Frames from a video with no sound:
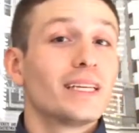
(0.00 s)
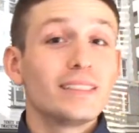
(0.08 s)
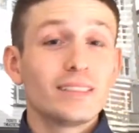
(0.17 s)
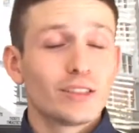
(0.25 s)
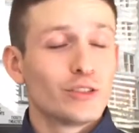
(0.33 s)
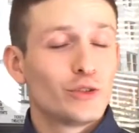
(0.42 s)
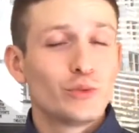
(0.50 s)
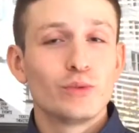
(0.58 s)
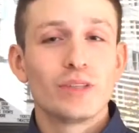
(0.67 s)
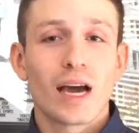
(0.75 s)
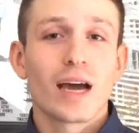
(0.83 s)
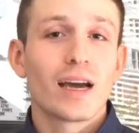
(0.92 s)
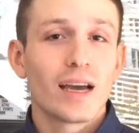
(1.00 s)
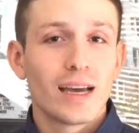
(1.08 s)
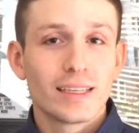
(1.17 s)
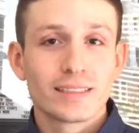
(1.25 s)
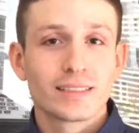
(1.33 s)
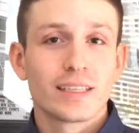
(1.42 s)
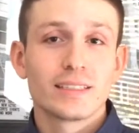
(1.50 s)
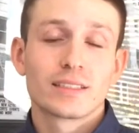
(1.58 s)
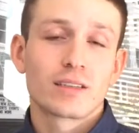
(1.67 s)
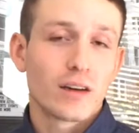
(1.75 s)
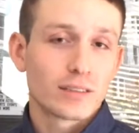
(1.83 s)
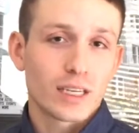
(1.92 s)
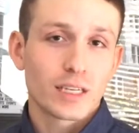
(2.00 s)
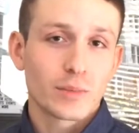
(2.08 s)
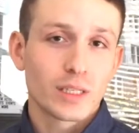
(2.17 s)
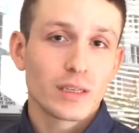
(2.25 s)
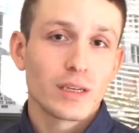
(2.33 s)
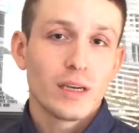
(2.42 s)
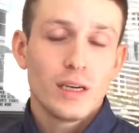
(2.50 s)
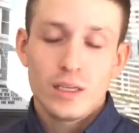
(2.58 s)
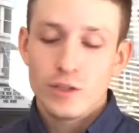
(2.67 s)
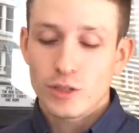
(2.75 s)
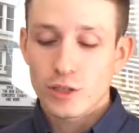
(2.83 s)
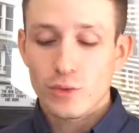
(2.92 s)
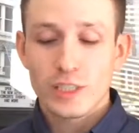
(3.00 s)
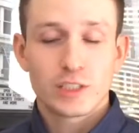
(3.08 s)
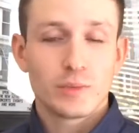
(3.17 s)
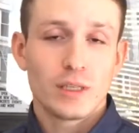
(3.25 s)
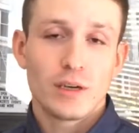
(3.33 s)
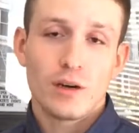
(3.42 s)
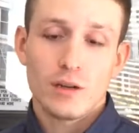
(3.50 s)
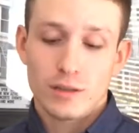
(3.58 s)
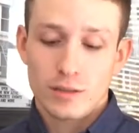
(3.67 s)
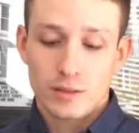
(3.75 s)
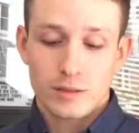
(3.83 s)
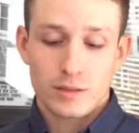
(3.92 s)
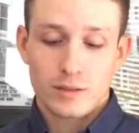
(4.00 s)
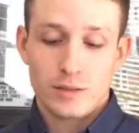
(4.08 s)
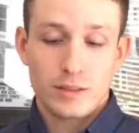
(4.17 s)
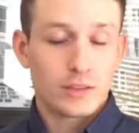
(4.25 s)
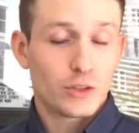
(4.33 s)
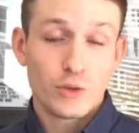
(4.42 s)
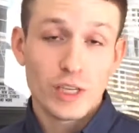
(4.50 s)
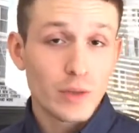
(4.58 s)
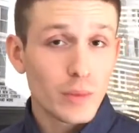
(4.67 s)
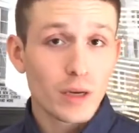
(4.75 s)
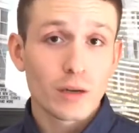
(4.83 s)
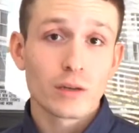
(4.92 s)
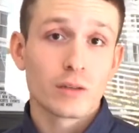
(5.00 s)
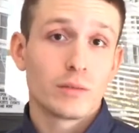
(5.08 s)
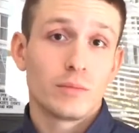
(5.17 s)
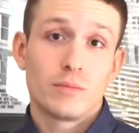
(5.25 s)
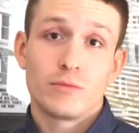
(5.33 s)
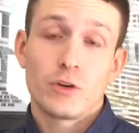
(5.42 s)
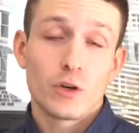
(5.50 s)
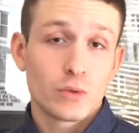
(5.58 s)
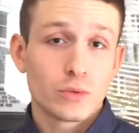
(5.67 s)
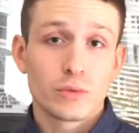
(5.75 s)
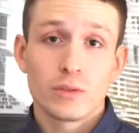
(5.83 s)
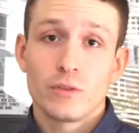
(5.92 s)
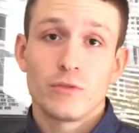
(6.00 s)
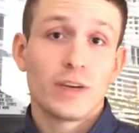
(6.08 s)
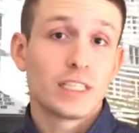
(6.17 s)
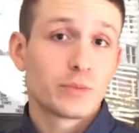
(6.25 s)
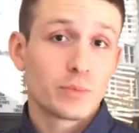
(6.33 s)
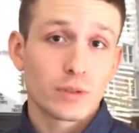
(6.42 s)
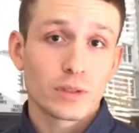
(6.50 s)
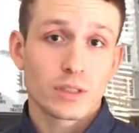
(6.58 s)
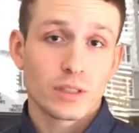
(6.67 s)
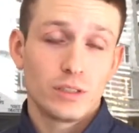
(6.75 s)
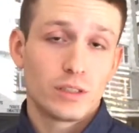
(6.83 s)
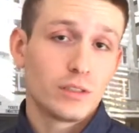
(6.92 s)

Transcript: please do not hesitate to contact me. You can reach me on through email, phone, Facebook.